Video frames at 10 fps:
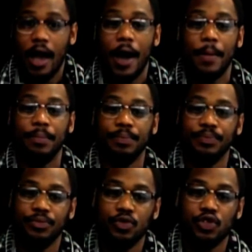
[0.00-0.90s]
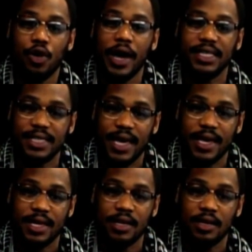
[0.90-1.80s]
that. Um, so I
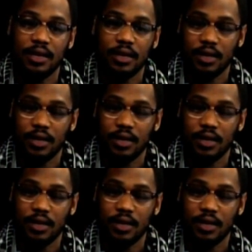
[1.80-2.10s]
said, and the